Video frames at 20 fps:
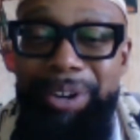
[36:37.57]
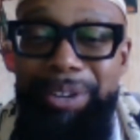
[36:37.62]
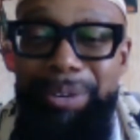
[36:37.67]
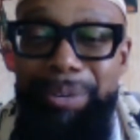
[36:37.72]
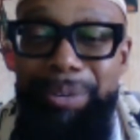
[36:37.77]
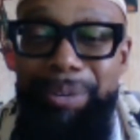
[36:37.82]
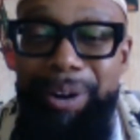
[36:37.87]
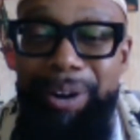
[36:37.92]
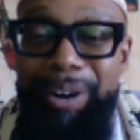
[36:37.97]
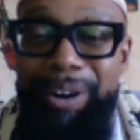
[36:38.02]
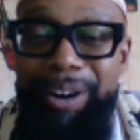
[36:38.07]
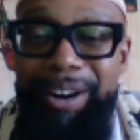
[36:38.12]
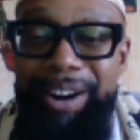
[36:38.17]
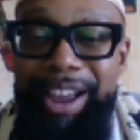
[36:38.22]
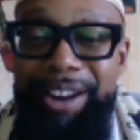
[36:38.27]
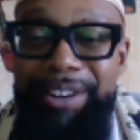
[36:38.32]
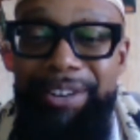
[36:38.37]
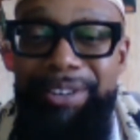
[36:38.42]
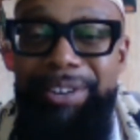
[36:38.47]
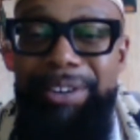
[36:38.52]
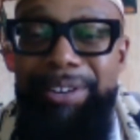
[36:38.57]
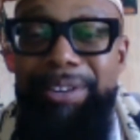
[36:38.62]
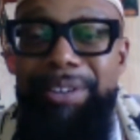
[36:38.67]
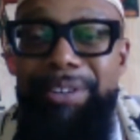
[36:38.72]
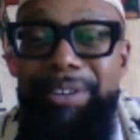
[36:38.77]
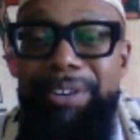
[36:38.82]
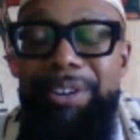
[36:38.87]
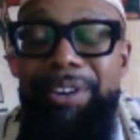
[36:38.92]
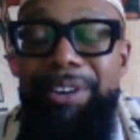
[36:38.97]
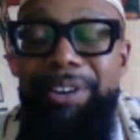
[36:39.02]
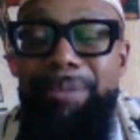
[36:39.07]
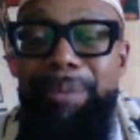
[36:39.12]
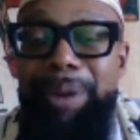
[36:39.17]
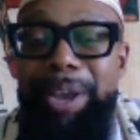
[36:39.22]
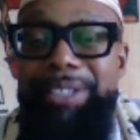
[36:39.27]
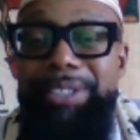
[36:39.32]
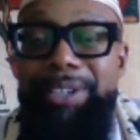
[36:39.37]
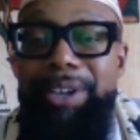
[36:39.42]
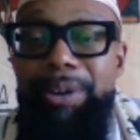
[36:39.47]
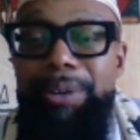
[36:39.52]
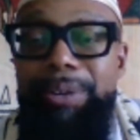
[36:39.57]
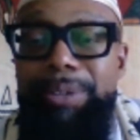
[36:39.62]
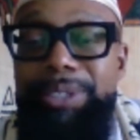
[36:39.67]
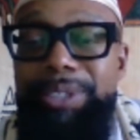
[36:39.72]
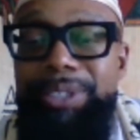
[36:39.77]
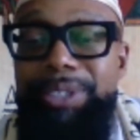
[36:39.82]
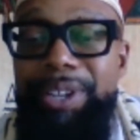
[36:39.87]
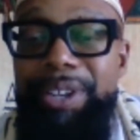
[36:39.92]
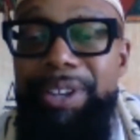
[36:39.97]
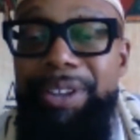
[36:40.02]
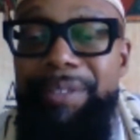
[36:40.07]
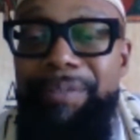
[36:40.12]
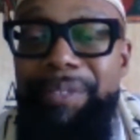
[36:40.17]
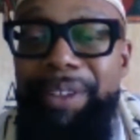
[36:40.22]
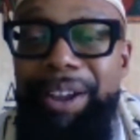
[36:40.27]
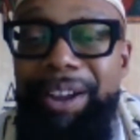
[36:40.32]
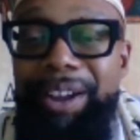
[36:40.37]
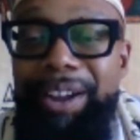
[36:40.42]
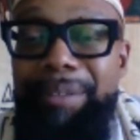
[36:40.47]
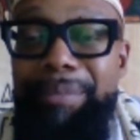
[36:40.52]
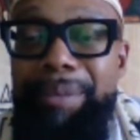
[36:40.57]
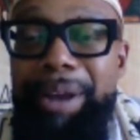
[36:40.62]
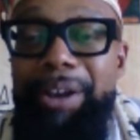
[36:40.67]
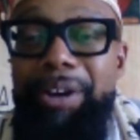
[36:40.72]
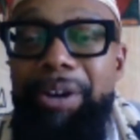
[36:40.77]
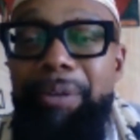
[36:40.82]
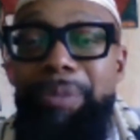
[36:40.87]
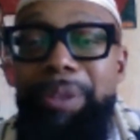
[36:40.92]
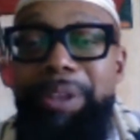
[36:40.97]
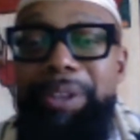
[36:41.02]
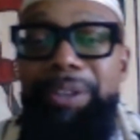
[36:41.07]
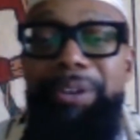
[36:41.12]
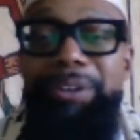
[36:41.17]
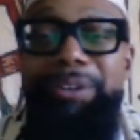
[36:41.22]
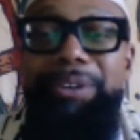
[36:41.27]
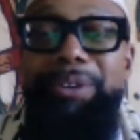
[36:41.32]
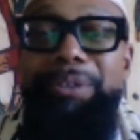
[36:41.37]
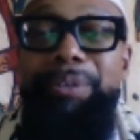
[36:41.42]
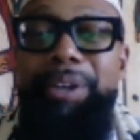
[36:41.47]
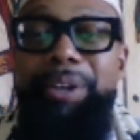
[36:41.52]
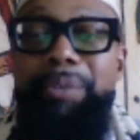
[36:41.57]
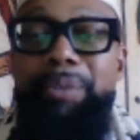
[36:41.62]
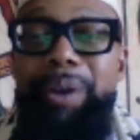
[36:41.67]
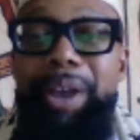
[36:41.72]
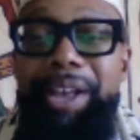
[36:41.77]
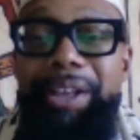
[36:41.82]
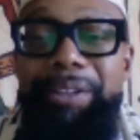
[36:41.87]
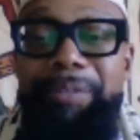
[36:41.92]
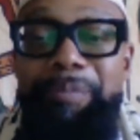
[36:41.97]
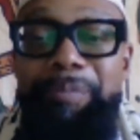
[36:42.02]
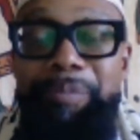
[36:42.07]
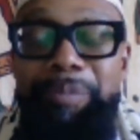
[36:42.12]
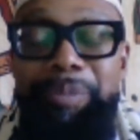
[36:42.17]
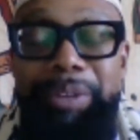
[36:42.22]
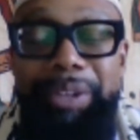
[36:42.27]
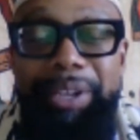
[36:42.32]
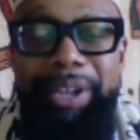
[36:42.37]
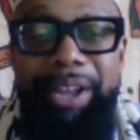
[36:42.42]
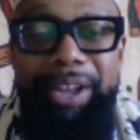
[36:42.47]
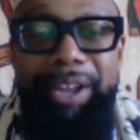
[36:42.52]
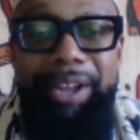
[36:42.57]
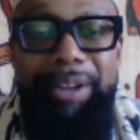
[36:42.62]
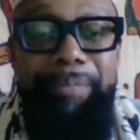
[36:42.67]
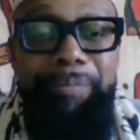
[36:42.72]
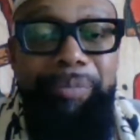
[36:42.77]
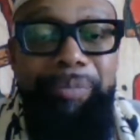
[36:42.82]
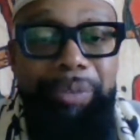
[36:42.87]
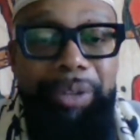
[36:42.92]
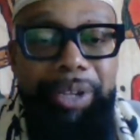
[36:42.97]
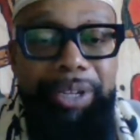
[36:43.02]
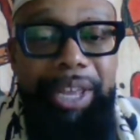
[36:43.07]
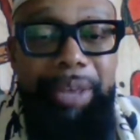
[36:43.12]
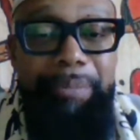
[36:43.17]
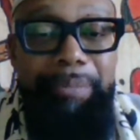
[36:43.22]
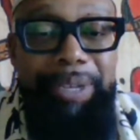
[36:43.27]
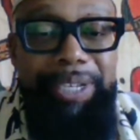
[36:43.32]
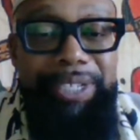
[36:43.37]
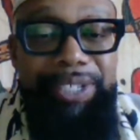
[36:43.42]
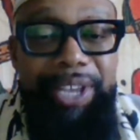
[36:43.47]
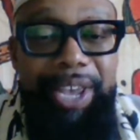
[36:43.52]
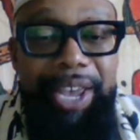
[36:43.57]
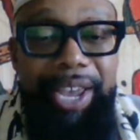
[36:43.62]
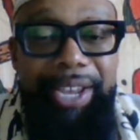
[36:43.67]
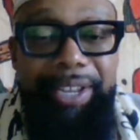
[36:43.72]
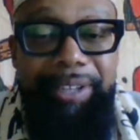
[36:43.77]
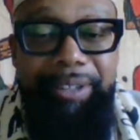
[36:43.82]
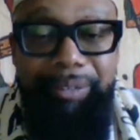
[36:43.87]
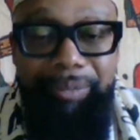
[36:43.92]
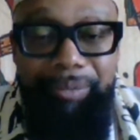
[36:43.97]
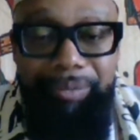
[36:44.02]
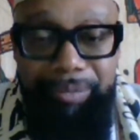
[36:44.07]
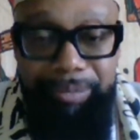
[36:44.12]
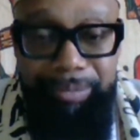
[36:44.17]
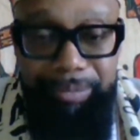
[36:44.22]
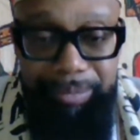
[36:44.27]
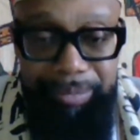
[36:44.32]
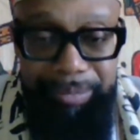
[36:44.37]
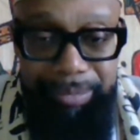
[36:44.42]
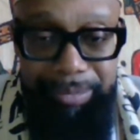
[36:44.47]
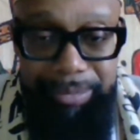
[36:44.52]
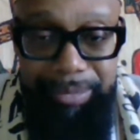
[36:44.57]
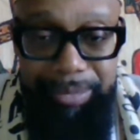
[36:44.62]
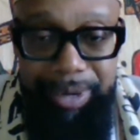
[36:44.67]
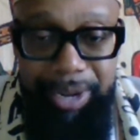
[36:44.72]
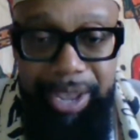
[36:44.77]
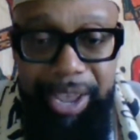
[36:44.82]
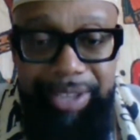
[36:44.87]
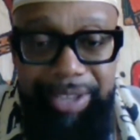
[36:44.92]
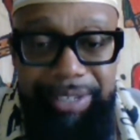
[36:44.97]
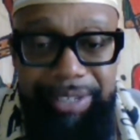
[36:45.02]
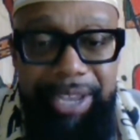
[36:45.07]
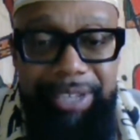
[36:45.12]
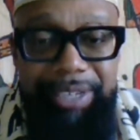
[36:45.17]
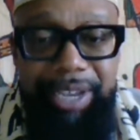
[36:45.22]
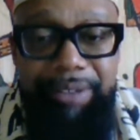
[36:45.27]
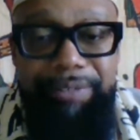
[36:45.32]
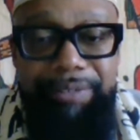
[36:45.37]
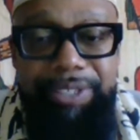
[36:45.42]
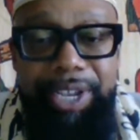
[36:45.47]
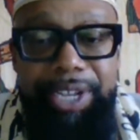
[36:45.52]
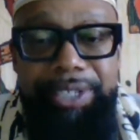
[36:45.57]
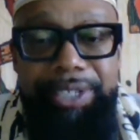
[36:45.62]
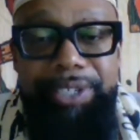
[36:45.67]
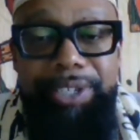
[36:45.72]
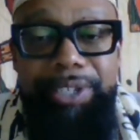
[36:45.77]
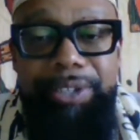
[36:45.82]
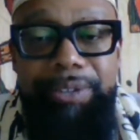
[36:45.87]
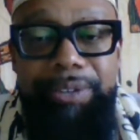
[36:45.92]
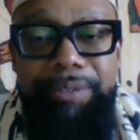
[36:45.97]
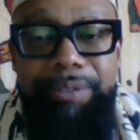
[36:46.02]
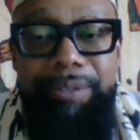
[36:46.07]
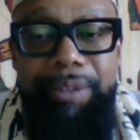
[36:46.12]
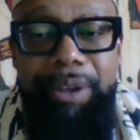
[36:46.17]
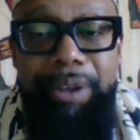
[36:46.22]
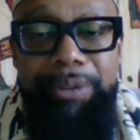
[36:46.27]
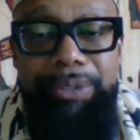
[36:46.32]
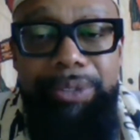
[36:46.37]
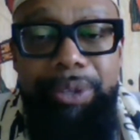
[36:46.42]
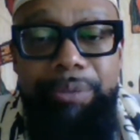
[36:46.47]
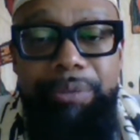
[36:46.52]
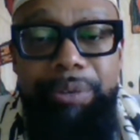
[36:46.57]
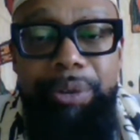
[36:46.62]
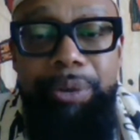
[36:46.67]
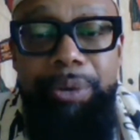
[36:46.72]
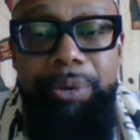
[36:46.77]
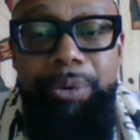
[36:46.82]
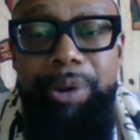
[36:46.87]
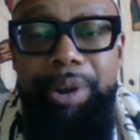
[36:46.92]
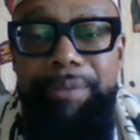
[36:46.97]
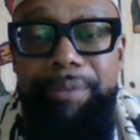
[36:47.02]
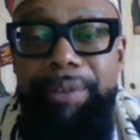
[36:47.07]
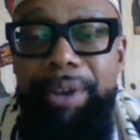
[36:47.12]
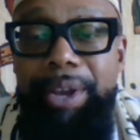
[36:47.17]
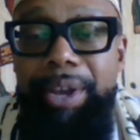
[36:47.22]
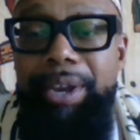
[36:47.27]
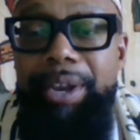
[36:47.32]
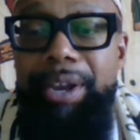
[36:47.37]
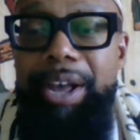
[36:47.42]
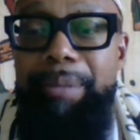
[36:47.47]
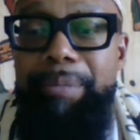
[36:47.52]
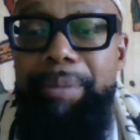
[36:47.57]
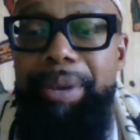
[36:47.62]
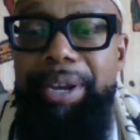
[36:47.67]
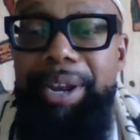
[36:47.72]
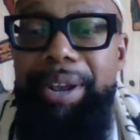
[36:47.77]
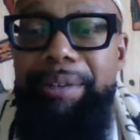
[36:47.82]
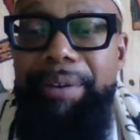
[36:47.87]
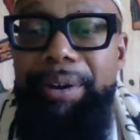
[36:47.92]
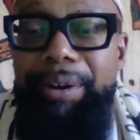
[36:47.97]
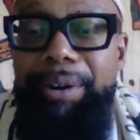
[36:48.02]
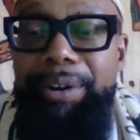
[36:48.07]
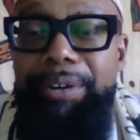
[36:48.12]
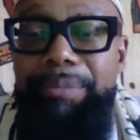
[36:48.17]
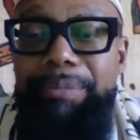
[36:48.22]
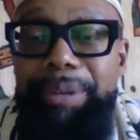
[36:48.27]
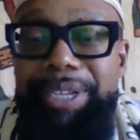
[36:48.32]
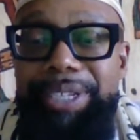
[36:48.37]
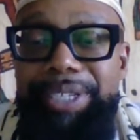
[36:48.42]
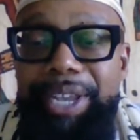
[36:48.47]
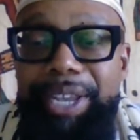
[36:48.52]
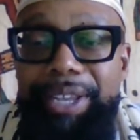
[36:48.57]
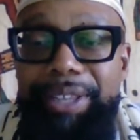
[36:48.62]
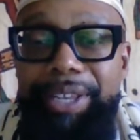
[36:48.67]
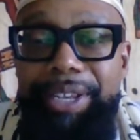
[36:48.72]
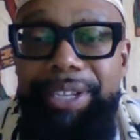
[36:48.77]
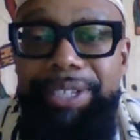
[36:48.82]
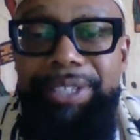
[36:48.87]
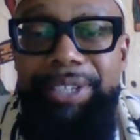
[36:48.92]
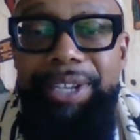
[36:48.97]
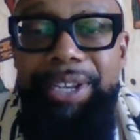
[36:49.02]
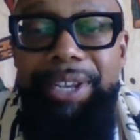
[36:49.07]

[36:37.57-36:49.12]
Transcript: where you are out on the West Coast. I hope that you're doing well. Let me say, as I've said to those of you who have come in and have heard me say this,